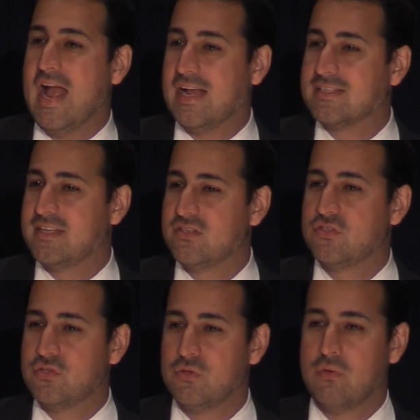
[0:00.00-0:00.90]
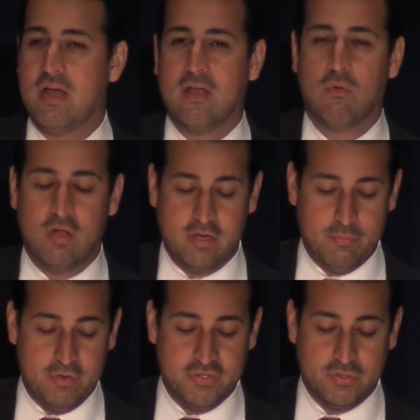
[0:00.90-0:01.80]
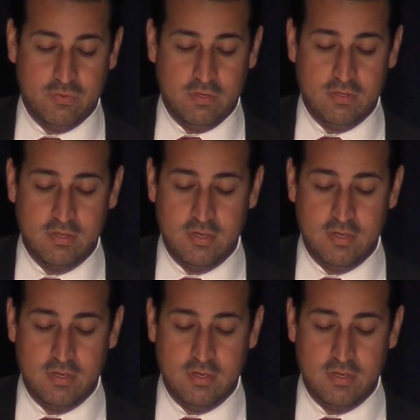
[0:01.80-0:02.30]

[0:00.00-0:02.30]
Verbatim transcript: access to high quality preschool.